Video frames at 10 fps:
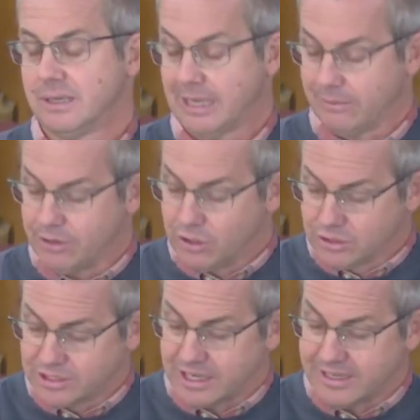And we
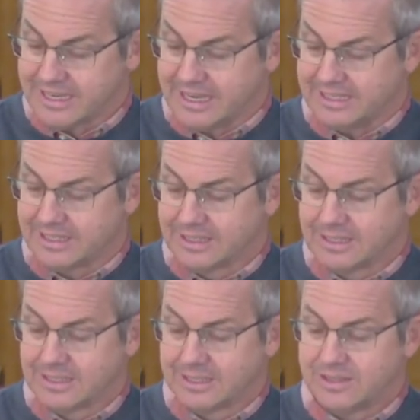also get
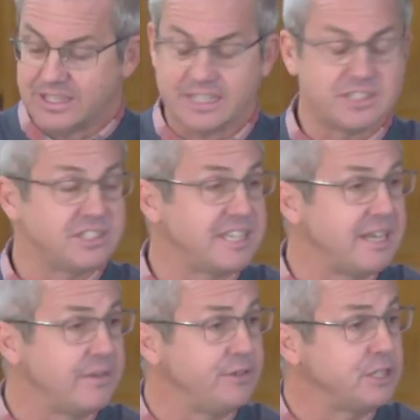the
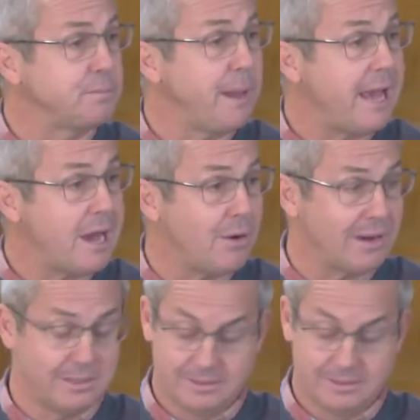extent of his power.